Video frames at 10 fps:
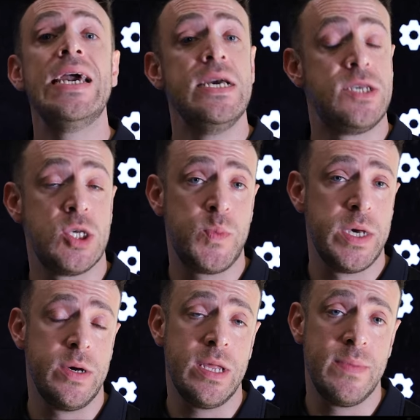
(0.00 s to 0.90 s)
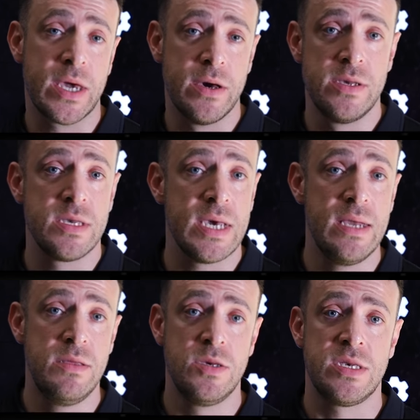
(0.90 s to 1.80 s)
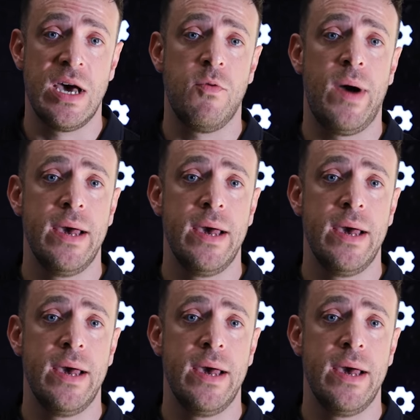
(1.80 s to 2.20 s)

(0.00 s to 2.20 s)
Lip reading: is just purely because in New South